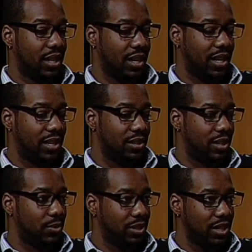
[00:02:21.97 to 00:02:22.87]
And
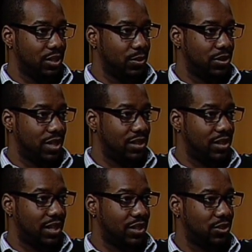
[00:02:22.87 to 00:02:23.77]
what they do is they
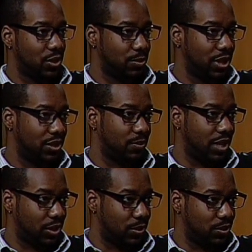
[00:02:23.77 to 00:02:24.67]
take surplus
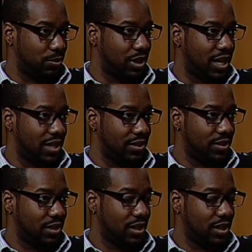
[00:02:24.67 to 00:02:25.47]
medical supplies